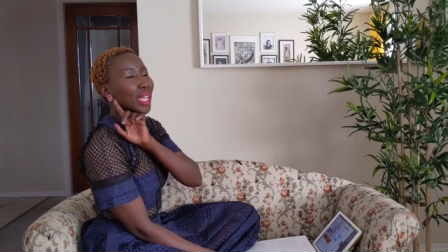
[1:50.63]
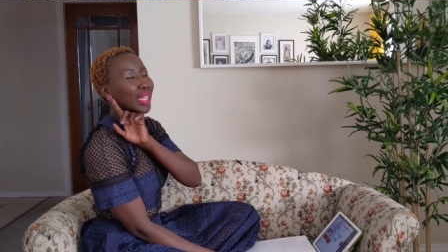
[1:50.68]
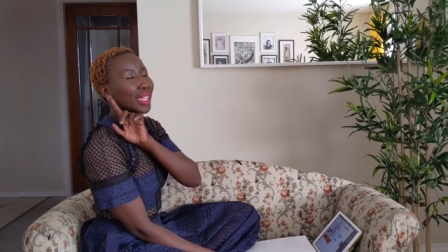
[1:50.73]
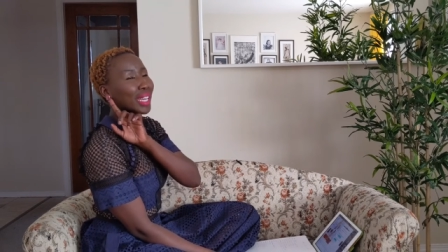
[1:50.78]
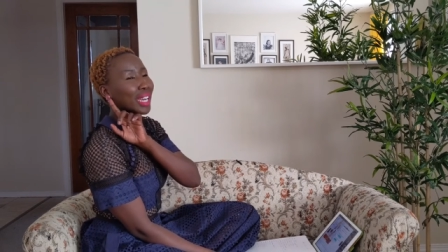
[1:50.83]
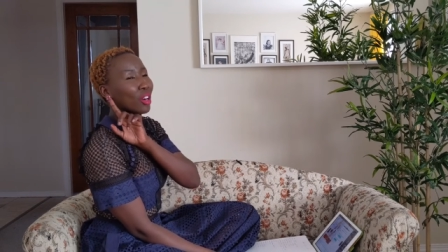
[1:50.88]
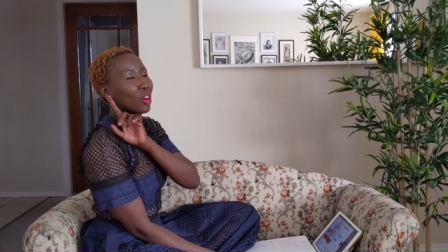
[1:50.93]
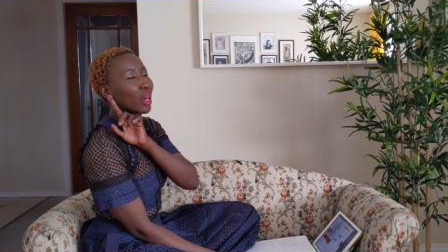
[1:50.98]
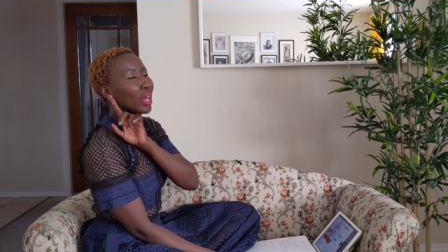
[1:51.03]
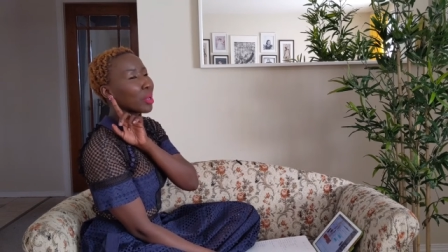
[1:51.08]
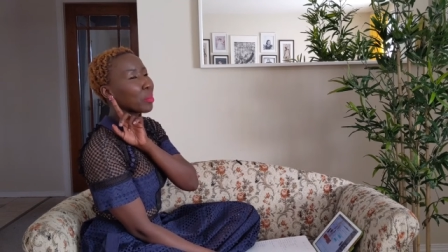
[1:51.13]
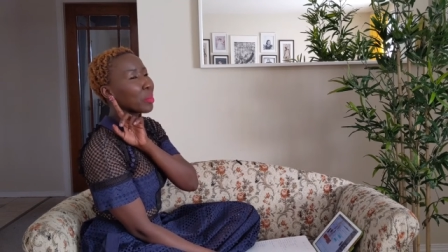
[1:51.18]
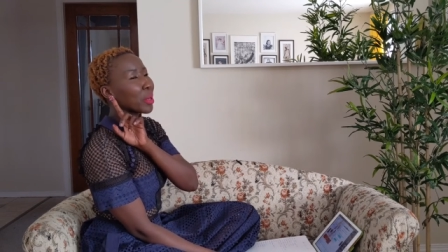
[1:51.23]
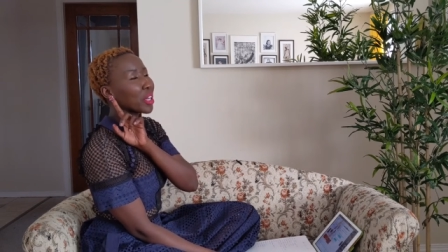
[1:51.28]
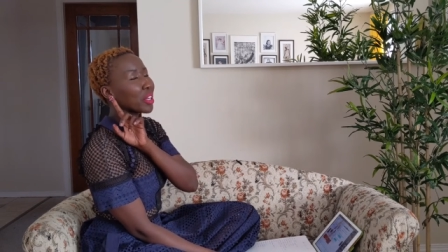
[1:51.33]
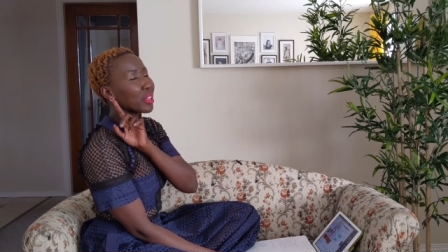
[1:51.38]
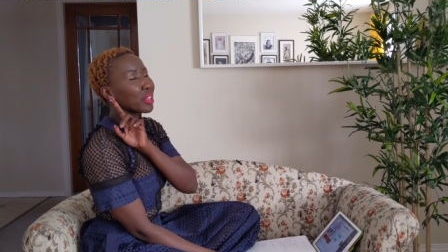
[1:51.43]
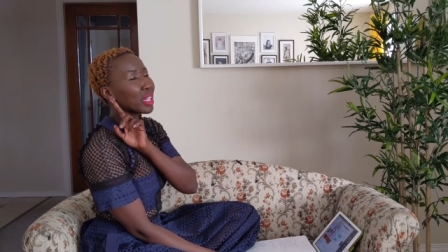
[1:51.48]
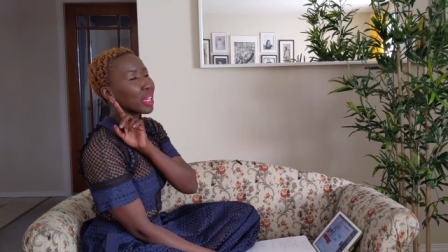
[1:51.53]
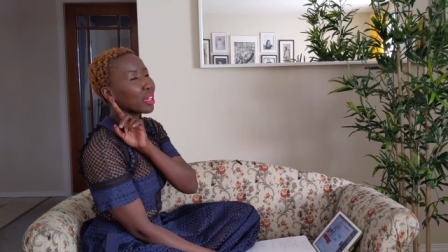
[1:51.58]
Now I
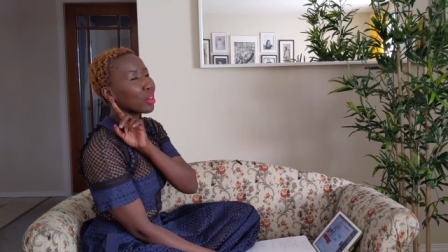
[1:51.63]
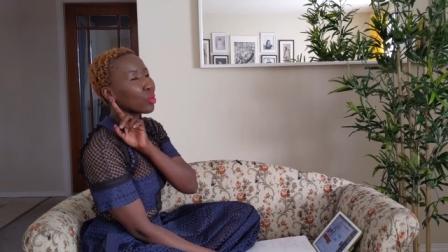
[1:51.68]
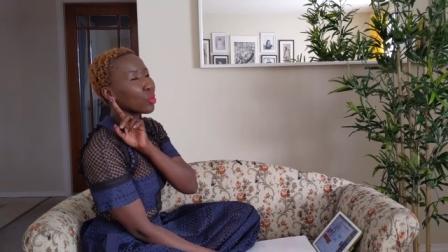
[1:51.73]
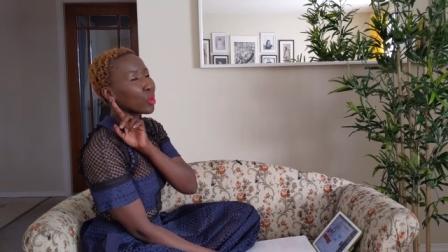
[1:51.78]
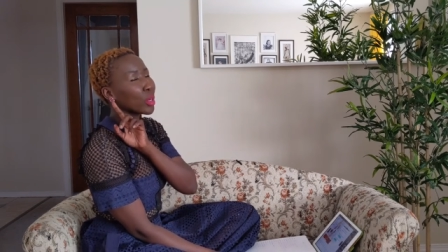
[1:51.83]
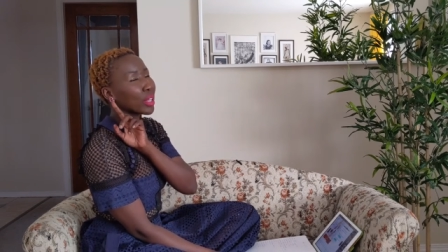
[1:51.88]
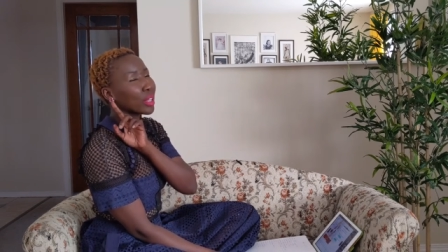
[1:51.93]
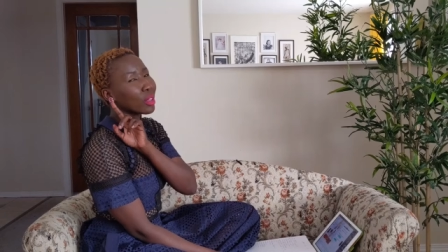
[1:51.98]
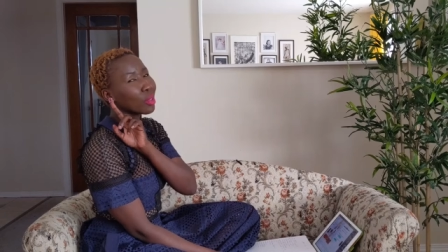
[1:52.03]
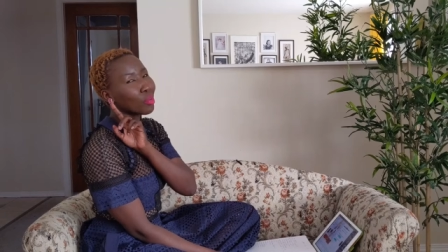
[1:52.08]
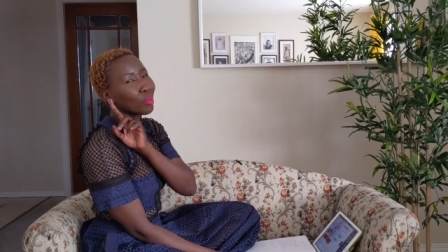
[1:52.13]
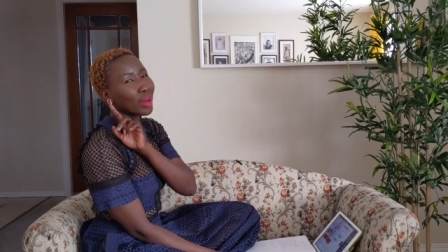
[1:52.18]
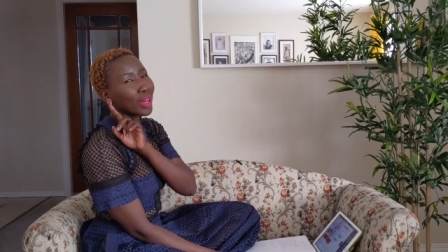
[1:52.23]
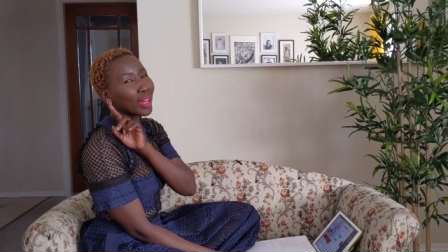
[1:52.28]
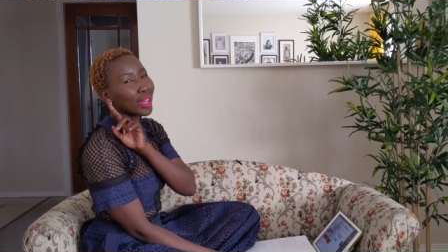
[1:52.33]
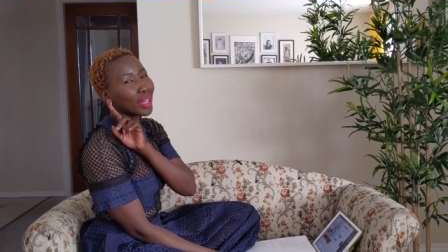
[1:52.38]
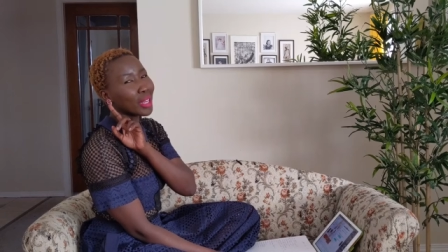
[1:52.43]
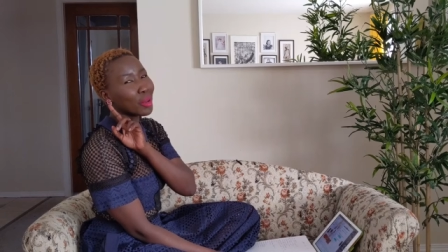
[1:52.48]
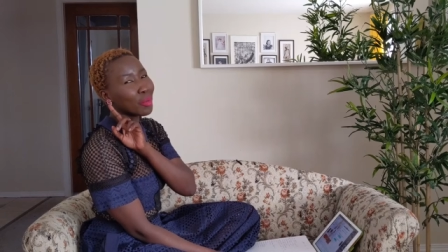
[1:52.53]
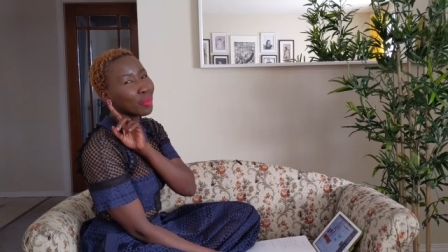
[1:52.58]
pair that with
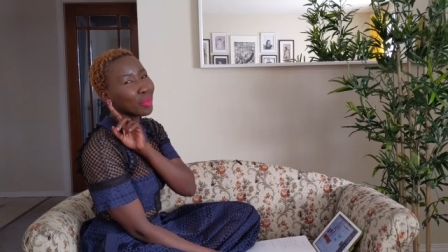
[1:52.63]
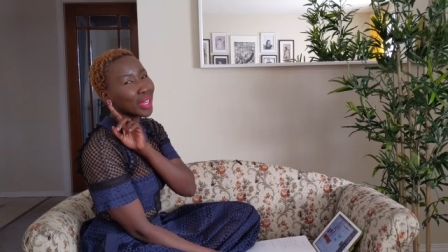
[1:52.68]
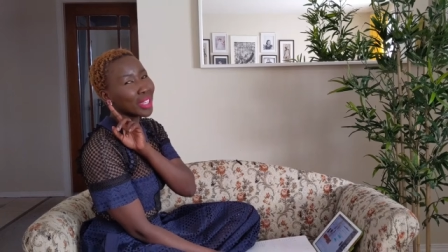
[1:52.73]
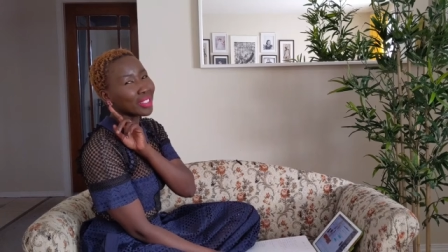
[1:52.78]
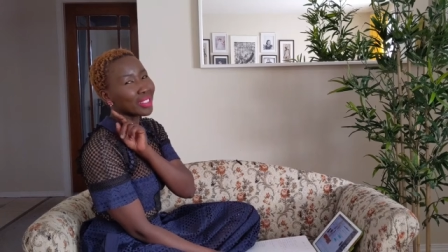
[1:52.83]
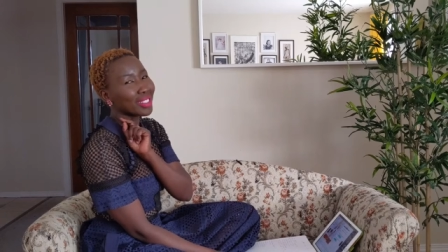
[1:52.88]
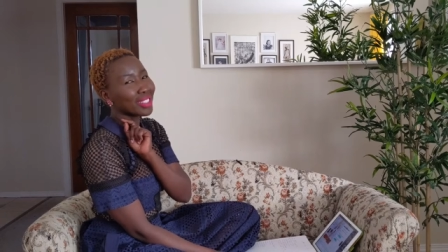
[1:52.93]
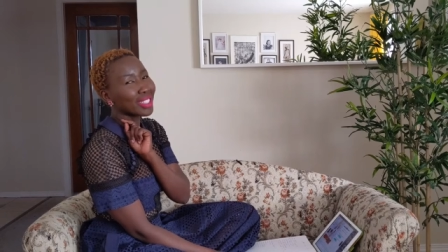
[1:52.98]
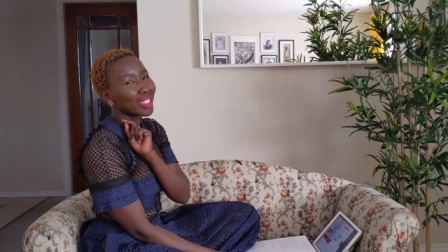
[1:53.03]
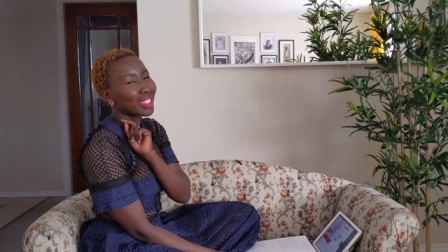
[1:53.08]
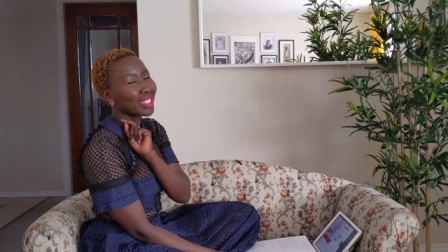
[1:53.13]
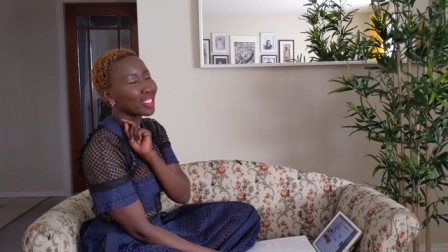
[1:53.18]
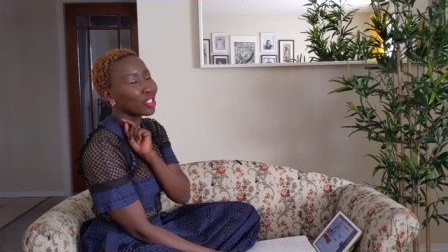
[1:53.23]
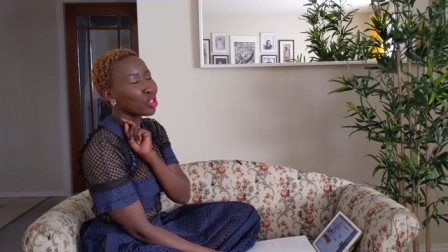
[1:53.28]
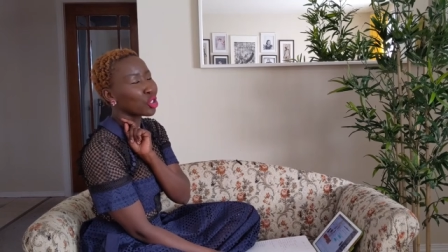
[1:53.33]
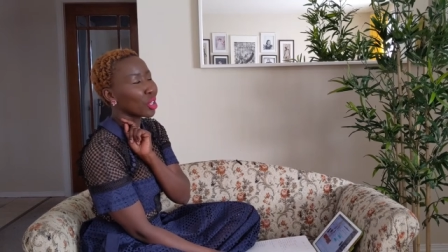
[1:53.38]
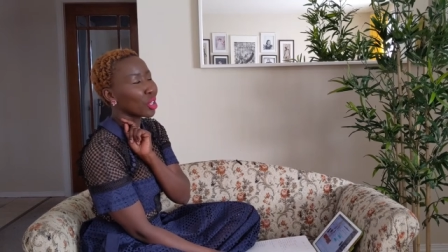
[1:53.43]
my Betsy